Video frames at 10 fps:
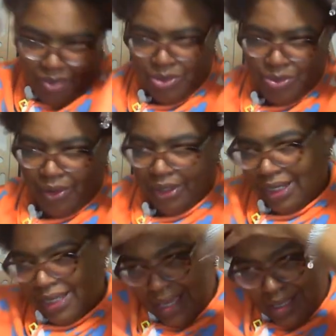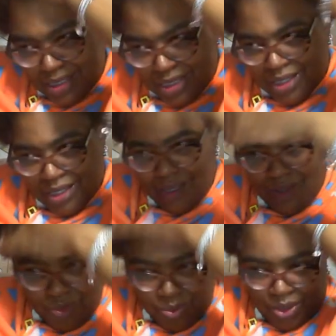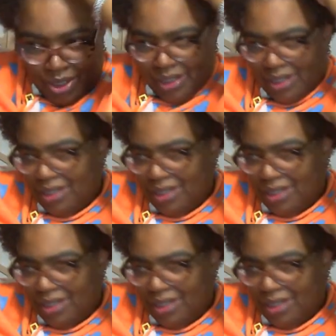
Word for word: was working against what